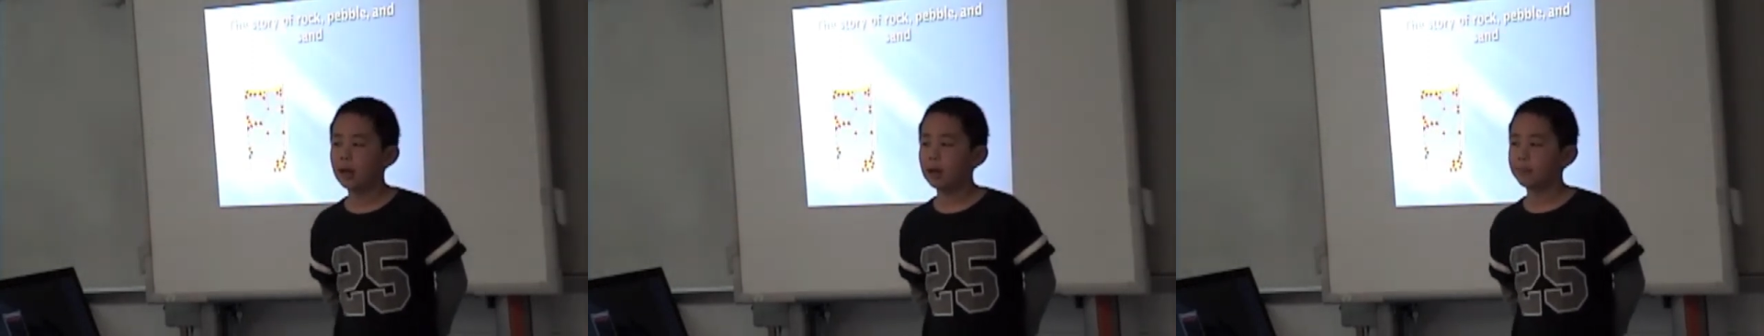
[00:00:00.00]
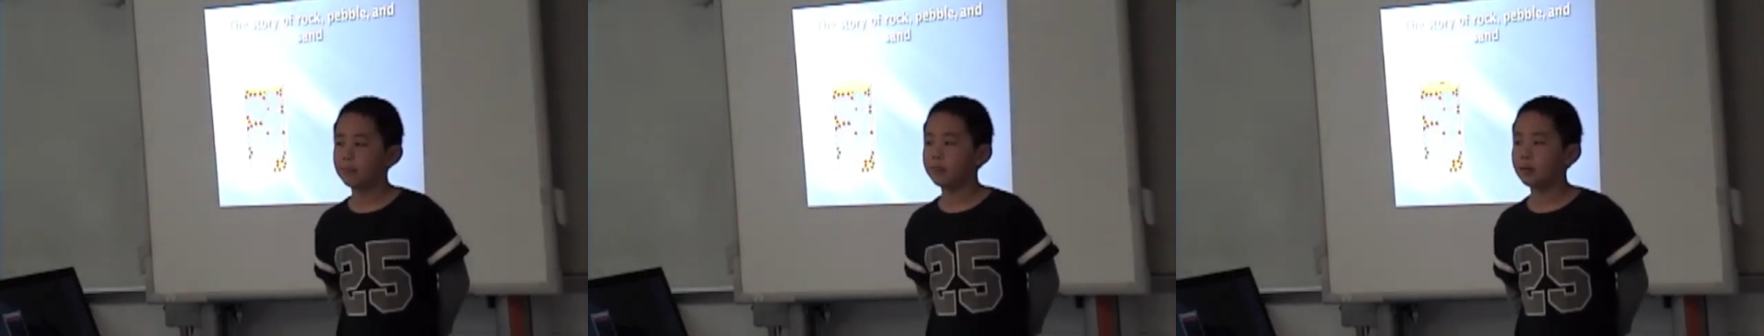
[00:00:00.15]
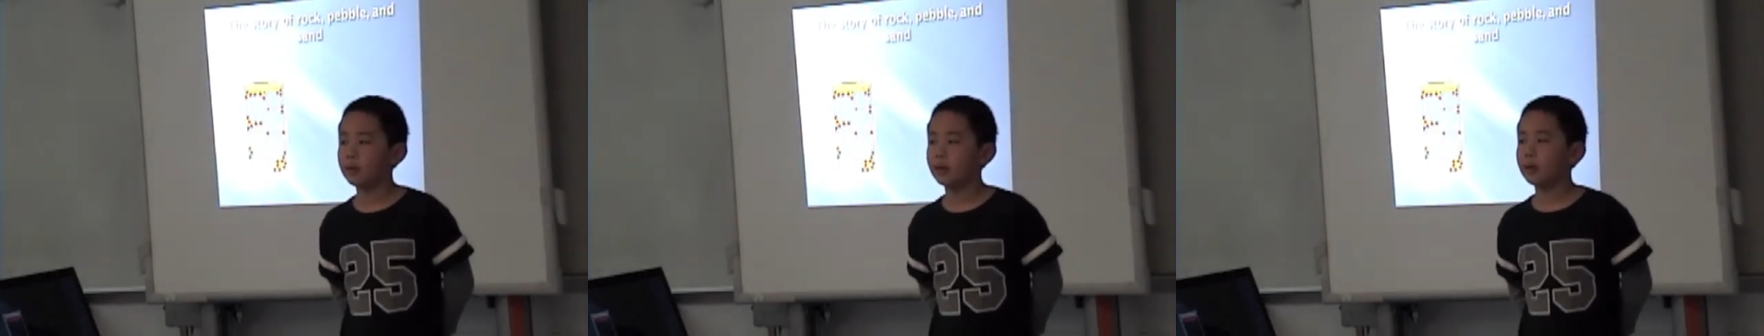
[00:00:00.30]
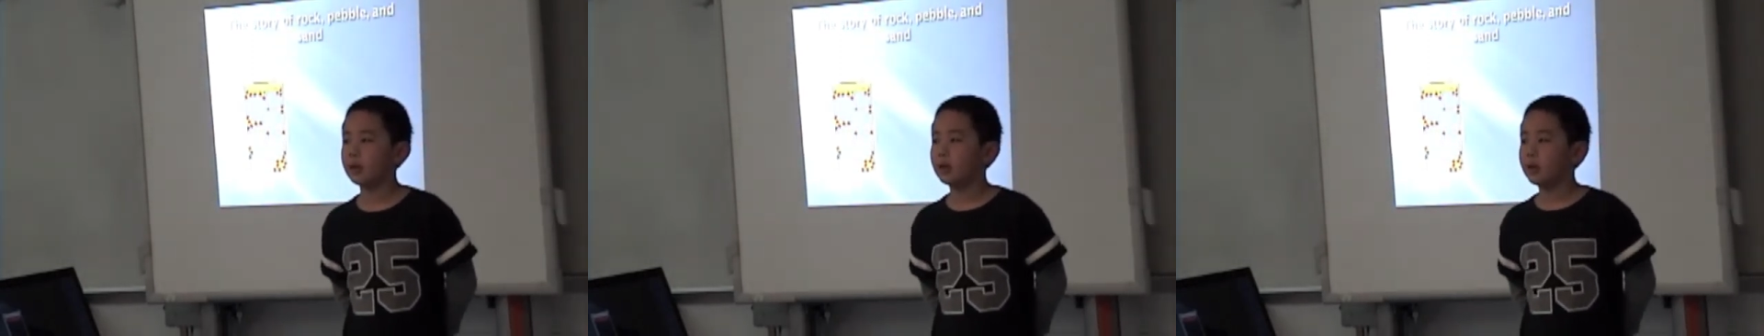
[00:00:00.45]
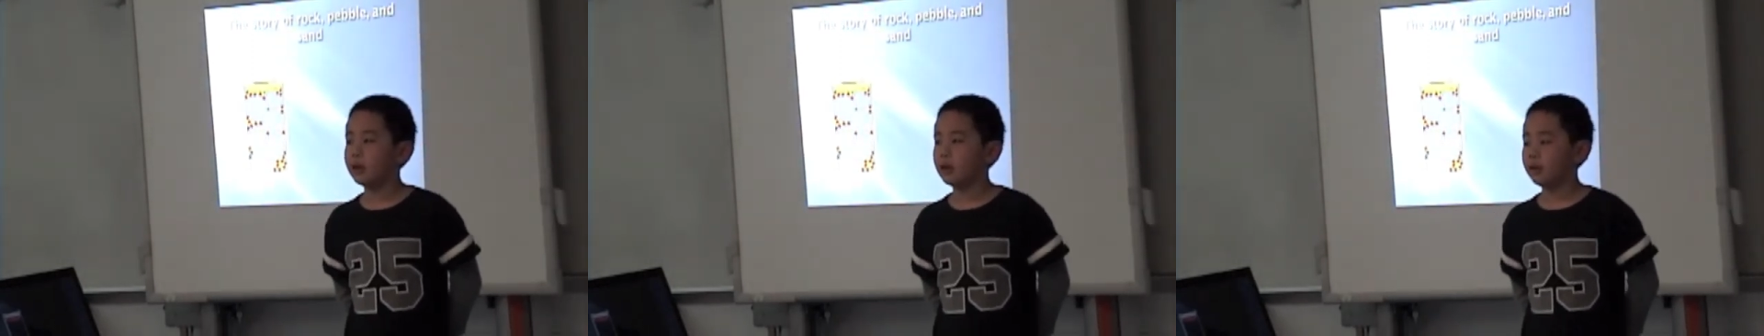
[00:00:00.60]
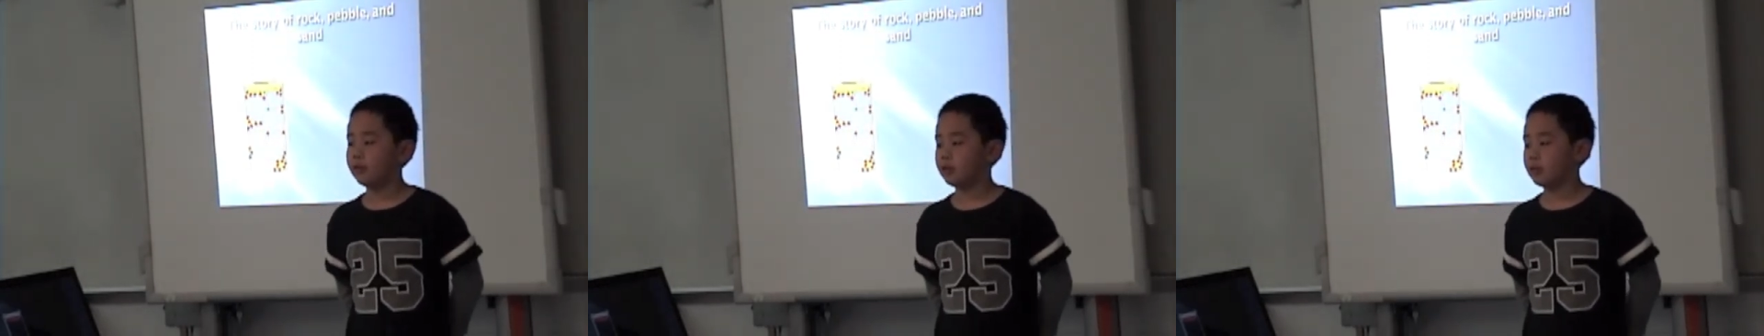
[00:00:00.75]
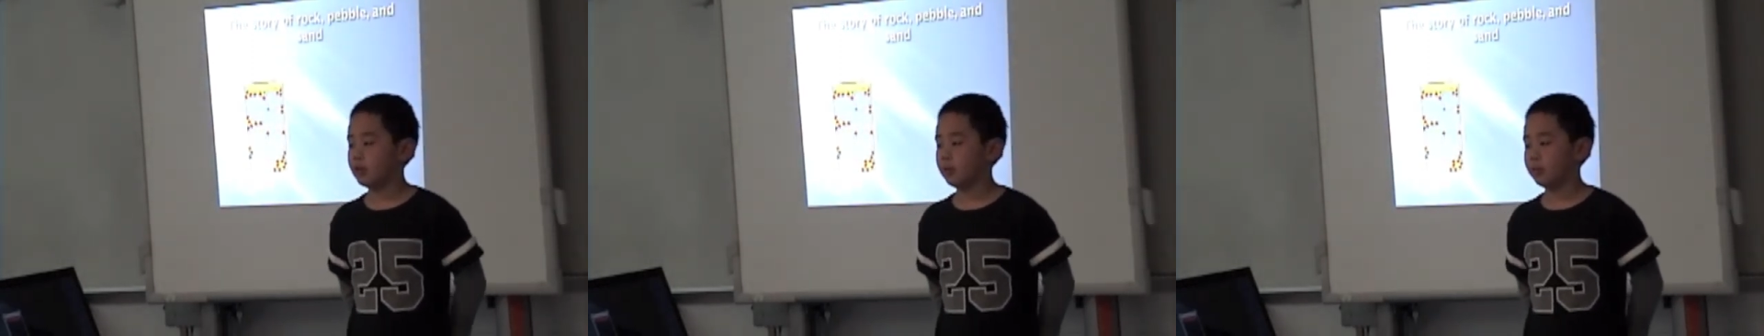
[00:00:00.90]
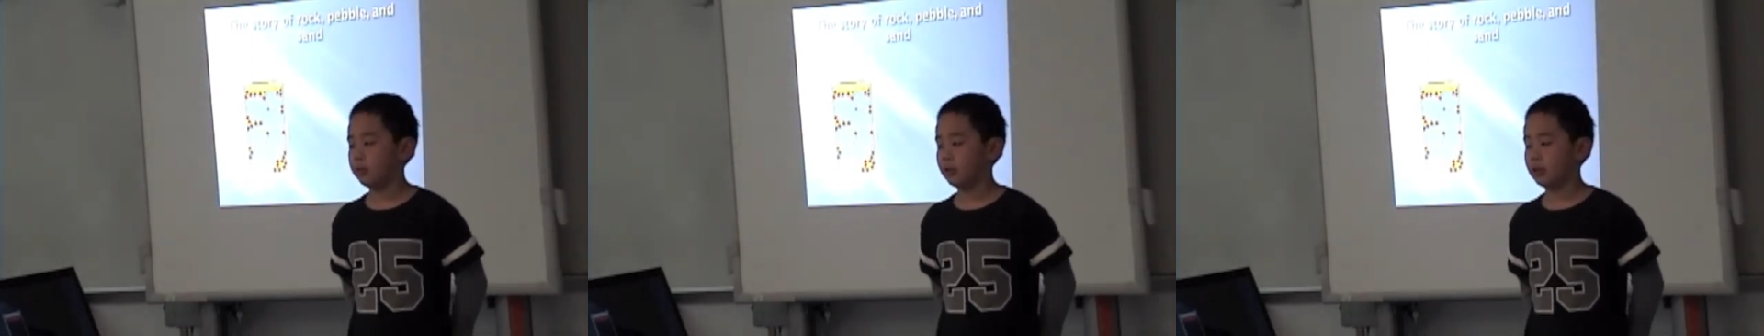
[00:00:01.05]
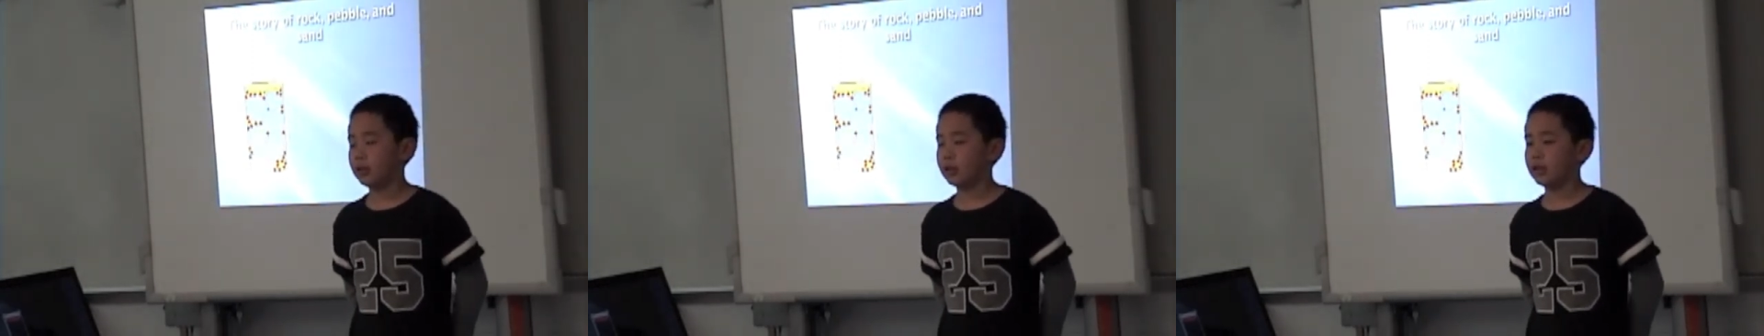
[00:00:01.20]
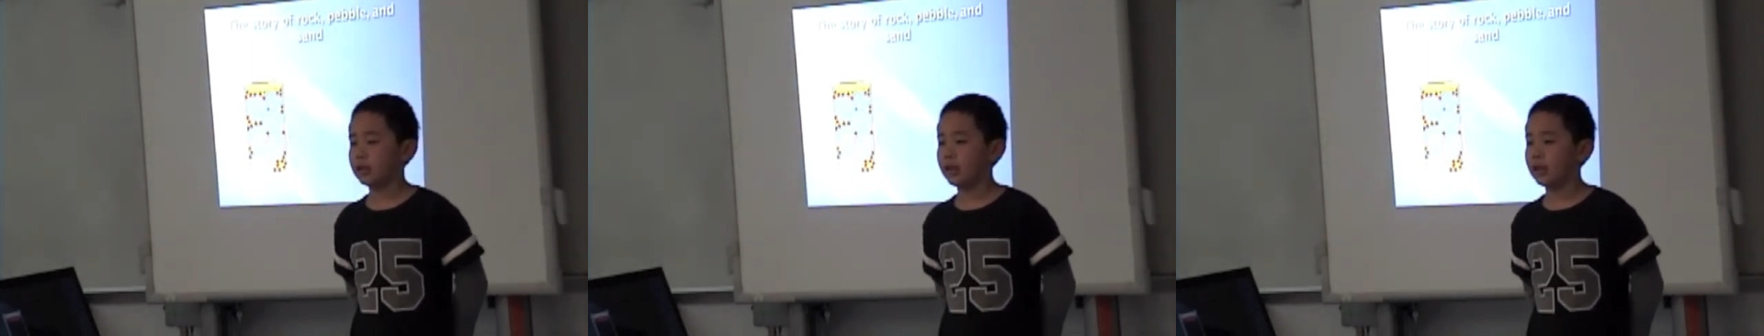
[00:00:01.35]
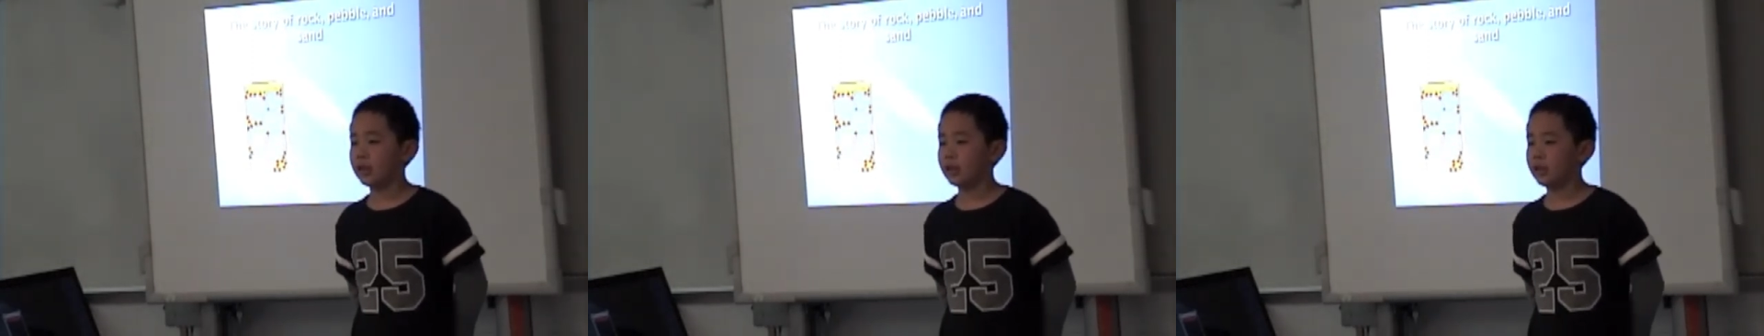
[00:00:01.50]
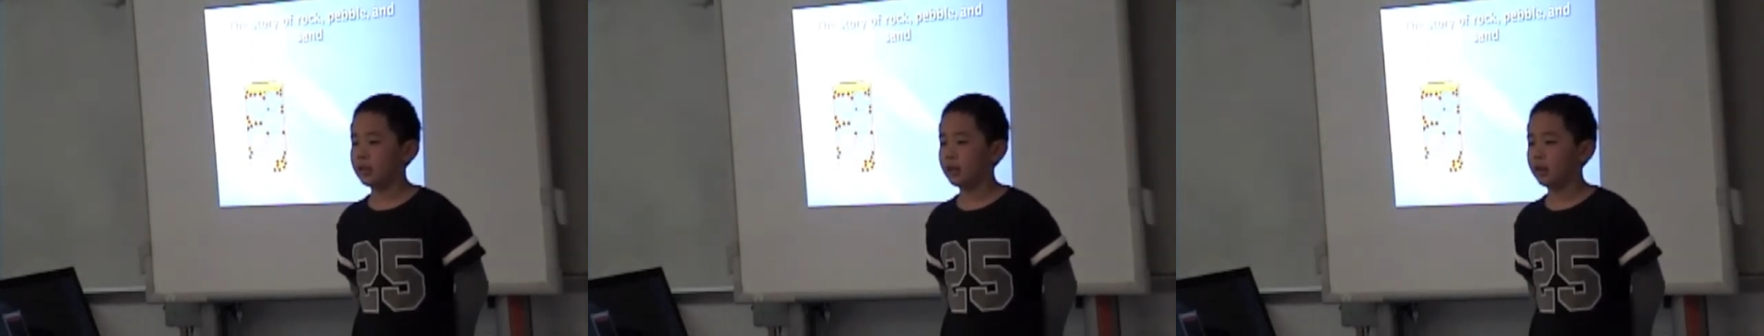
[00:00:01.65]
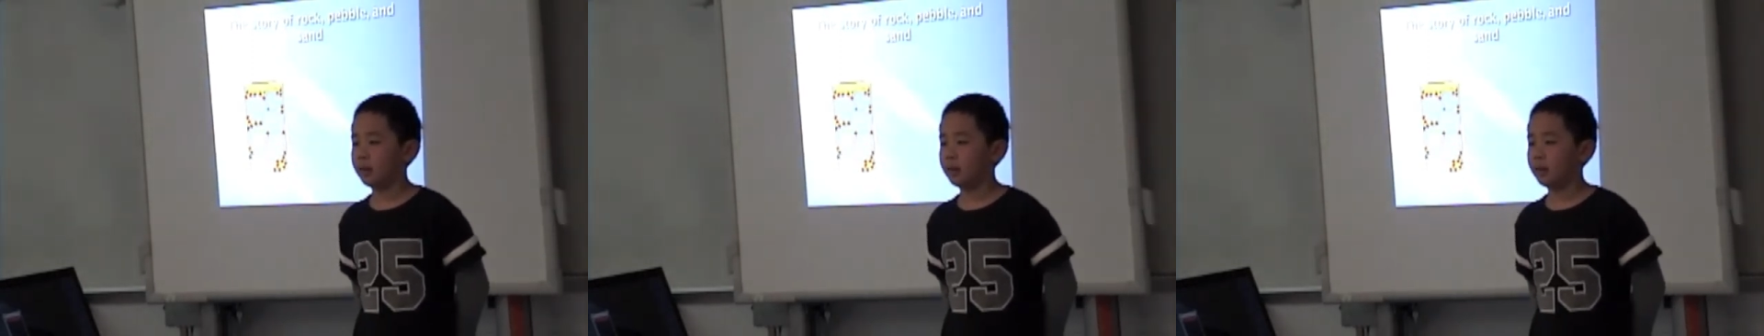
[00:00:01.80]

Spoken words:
happen if she put the sand